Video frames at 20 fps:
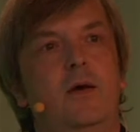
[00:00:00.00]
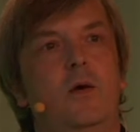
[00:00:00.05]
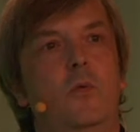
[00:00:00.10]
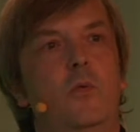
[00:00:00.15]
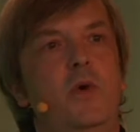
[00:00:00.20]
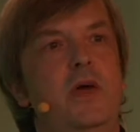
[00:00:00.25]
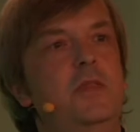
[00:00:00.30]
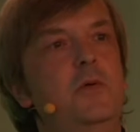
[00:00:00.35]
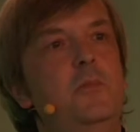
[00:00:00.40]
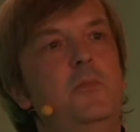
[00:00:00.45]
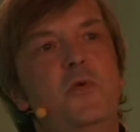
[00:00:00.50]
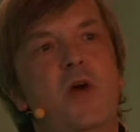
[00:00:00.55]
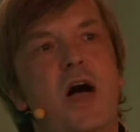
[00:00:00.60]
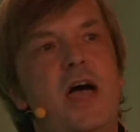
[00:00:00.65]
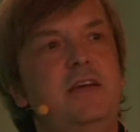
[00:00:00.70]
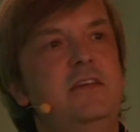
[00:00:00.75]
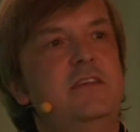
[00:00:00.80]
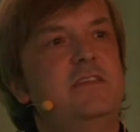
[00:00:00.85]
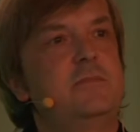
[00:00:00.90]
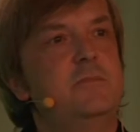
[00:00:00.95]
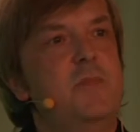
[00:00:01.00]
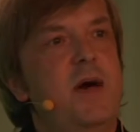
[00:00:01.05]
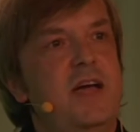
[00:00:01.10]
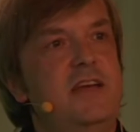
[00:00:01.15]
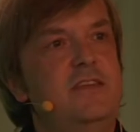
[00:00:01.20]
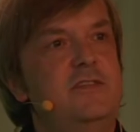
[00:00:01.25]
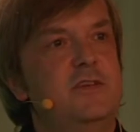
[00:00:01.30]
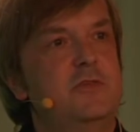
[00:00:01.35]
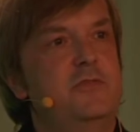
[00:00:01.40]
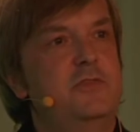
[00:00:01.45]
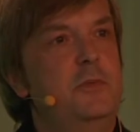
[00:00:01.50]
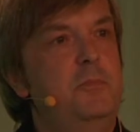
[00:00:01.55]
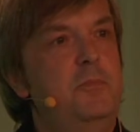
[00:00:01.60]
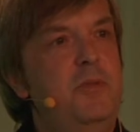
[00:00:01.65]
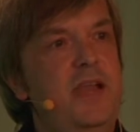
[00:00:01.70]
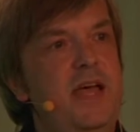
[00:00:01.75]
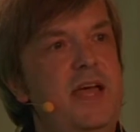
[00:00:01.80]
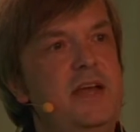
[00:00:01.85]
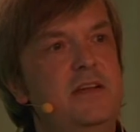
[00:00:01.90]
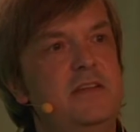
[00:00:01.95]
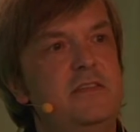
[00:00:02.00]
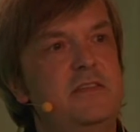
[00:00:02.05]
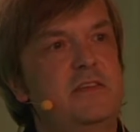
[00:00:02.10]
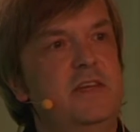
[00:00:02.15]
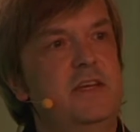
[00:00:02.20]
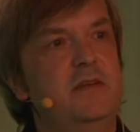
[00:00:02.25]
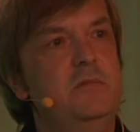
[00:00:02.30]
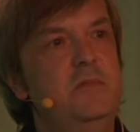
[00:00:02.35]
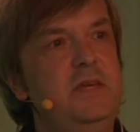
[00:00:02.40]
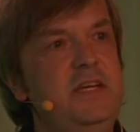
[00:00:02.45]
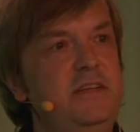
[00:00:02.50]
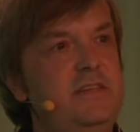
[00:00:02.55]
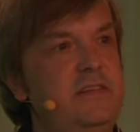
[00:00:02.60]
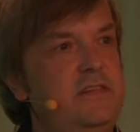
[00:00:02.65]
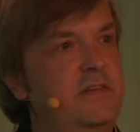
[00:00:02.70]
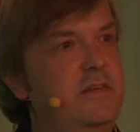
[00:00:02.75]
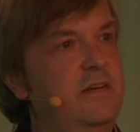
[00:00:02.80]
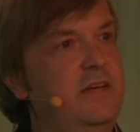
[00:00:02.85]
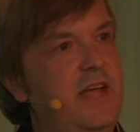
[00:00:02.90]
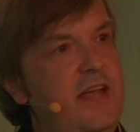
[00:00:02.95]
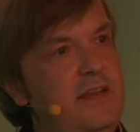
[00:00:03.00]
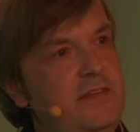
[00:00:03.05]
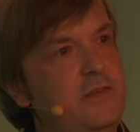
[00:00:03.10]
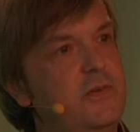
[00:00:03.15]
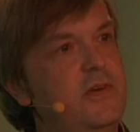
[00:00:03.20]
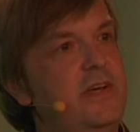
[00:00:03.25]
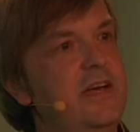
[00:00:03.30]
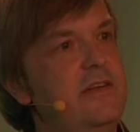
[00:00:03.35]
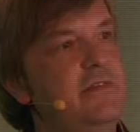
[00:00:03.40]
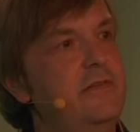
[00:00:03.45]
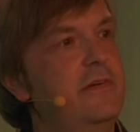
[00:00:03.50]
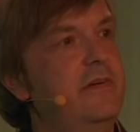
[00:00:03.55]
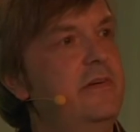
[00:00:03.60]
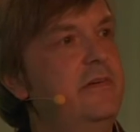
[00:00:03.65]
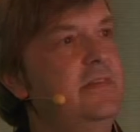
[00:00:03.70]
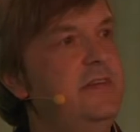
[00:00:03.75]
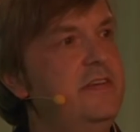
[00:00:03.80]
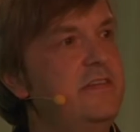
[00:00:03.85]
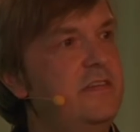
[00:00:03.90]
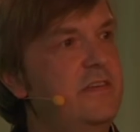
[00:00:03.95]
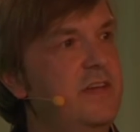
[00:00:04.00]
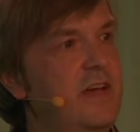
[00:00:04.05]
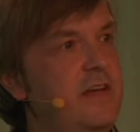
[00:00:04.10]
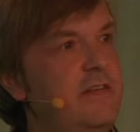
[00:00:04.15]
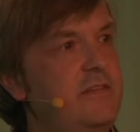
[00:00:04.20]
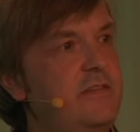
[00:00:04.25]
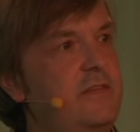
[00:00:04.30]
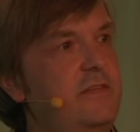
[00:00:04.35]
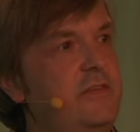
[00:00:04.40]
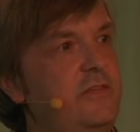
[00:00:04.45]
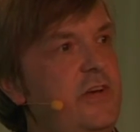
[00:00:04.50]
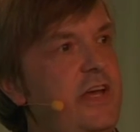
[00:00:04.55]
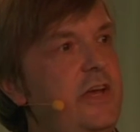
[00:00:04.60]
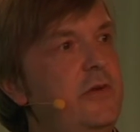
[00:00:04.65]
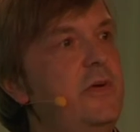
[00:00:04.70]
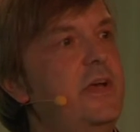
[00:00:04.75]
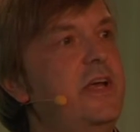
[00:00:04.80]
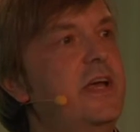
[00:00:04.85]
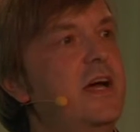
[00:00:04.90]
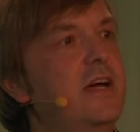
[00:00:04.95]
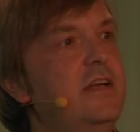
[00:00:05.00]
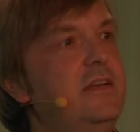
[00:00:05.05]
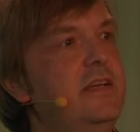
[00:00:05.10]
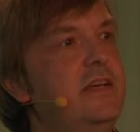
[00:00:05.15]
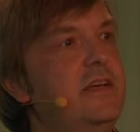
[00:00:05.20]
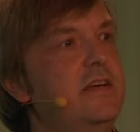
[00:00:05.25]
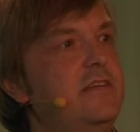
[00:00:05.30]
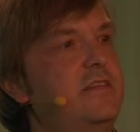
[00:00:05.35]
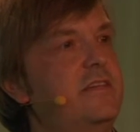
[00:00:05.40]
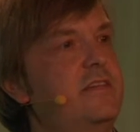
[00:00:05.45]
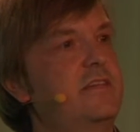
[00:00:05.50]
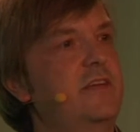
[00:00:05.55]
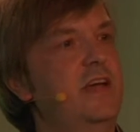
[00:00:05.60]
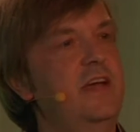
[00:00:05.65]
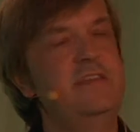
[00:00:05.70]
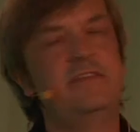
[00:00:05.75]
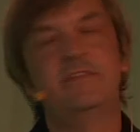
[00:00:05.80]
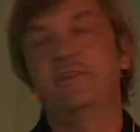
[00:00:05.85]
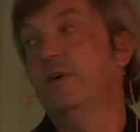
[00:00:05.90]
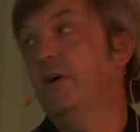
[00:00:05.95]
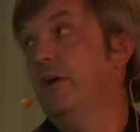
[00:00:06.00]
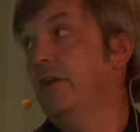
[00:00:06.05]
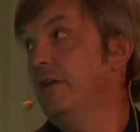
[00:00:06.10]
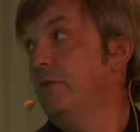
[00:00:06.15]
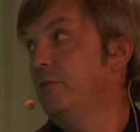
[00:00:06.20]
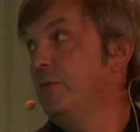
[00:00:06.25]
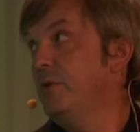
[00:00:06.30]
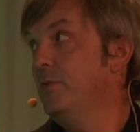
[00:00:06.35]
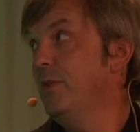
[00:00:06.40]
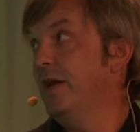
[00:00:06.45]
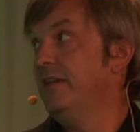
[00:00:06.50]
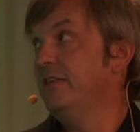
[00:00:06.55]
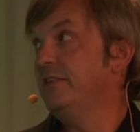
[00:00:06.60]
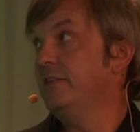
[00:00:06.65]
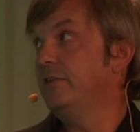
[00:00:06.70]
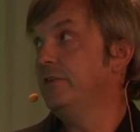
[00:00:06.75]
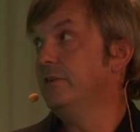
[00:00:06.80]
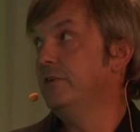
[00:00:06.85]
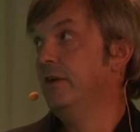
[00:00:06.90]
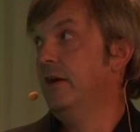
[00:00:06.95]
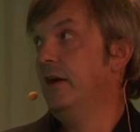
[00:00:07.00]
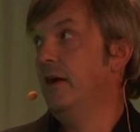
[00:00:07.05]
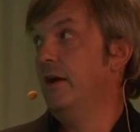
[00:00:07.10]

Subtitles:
where the brightest minds of the planets can meet, get together, discuss, sharing ideas, and so on. And we went to